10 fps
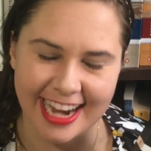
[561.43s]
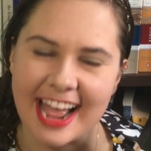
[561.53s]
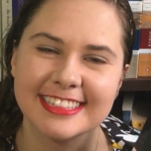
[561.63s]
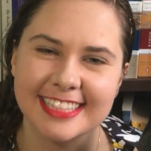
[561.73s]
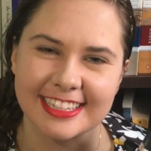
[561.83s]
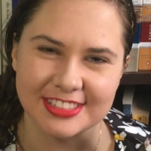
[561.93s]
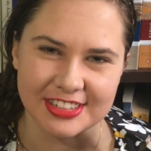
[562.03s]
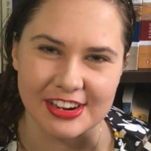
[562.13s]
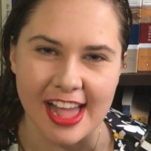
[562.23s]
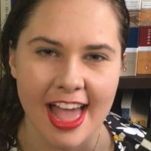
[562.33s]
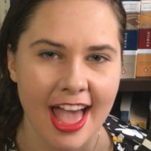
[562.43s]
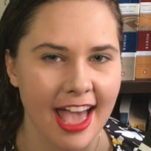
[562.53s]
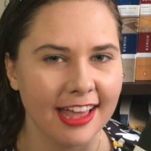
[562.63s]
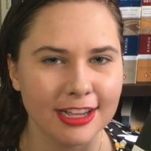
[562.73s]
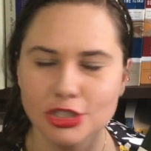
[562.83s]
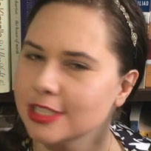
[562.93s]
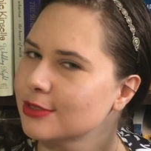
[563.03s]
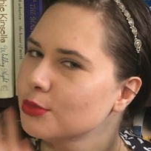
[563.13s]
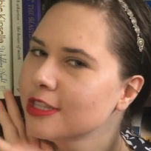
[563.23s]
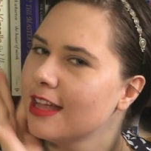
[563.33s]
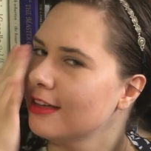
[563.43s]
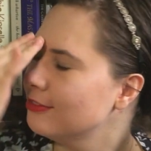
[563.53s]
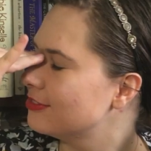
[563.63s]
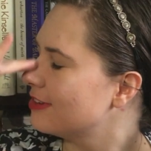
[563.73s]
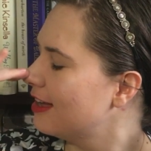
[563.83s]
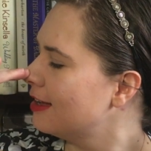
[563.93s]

ancestor, and I just would love